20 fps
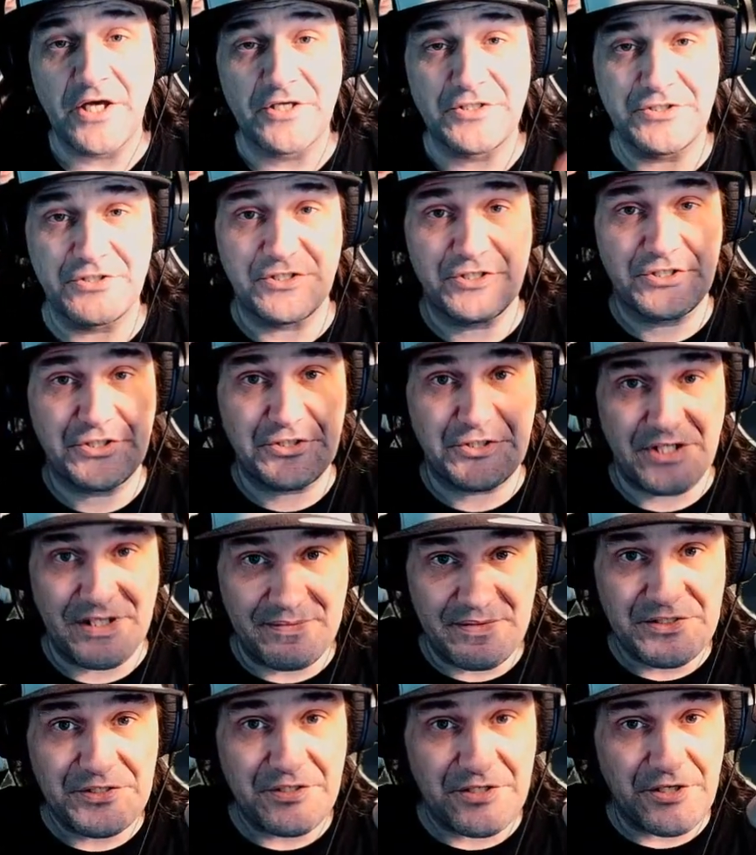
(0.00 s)
So the
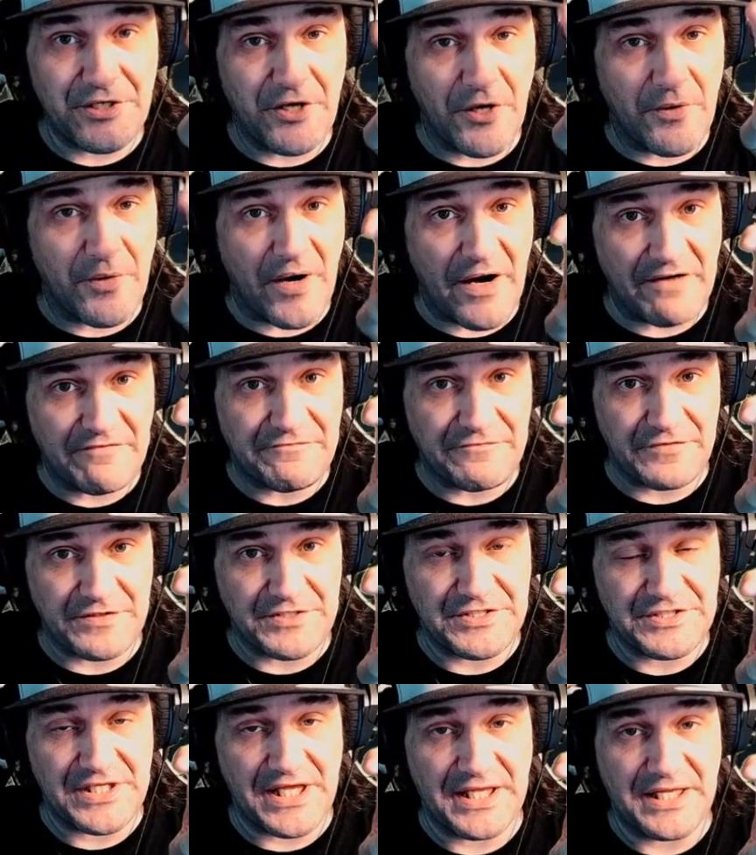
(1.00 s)
stream is going to go off for a
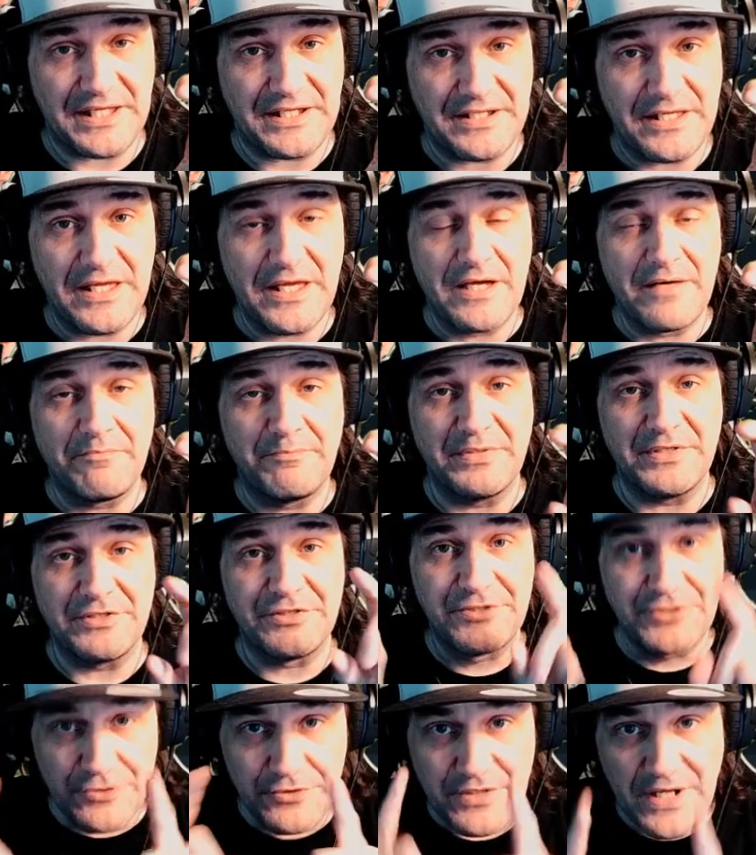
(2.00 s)
second, but
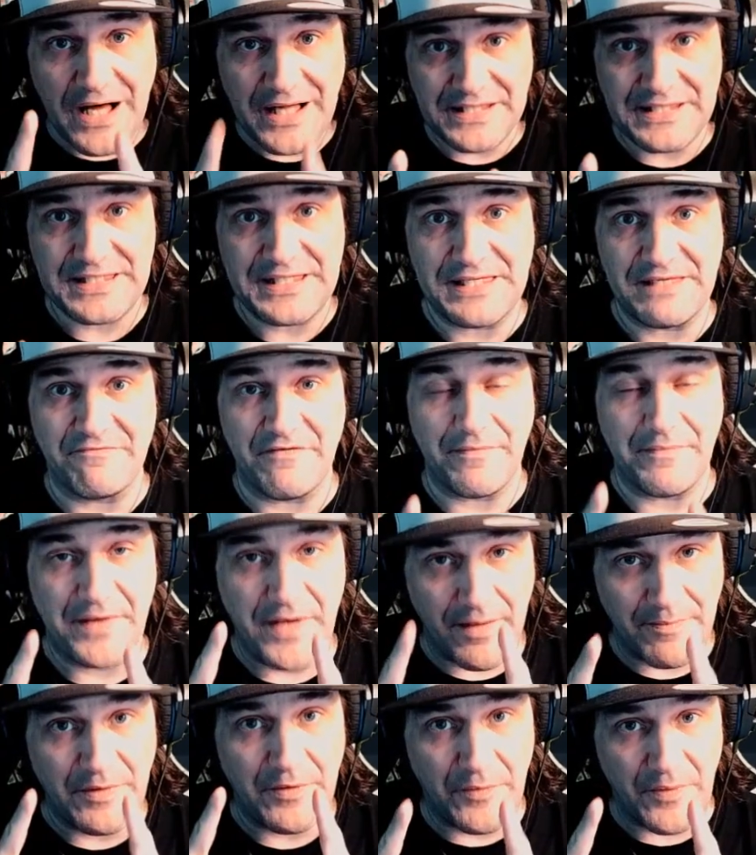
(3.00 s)
do not leave. I'm
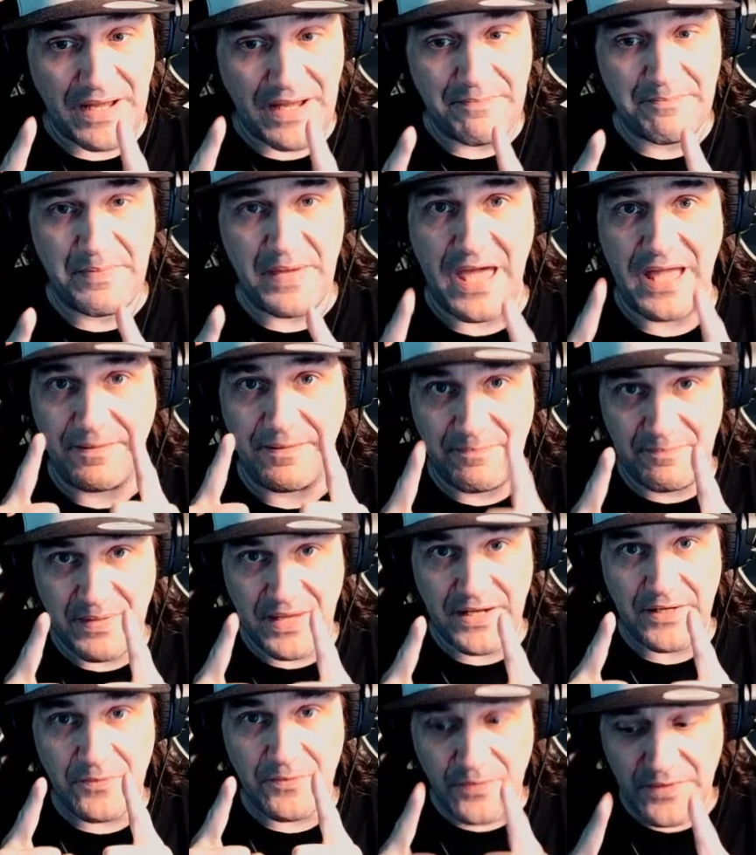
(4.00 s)
coming right back.
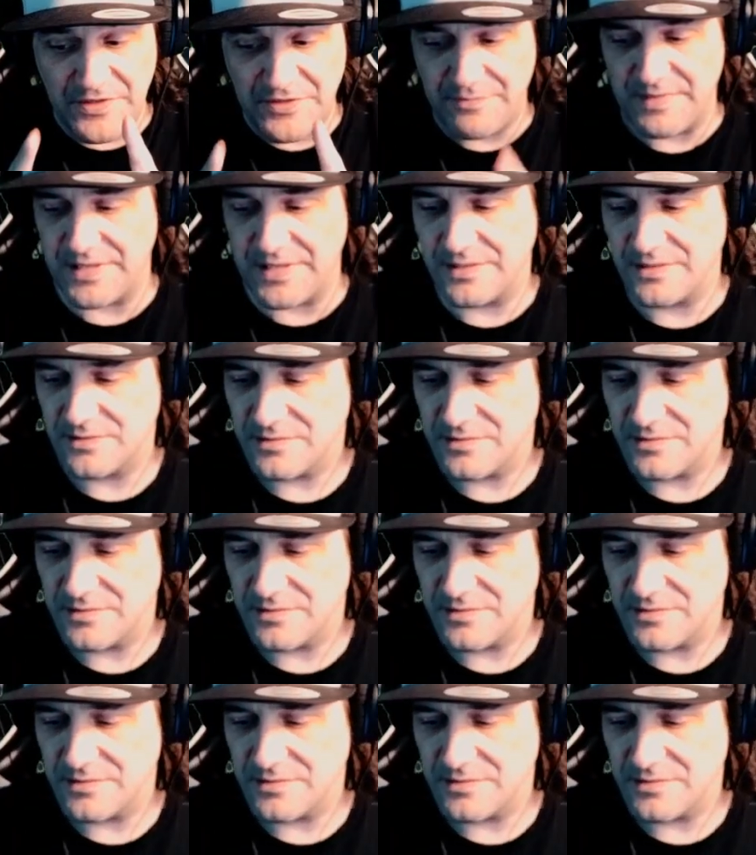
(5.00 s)
Bear with me.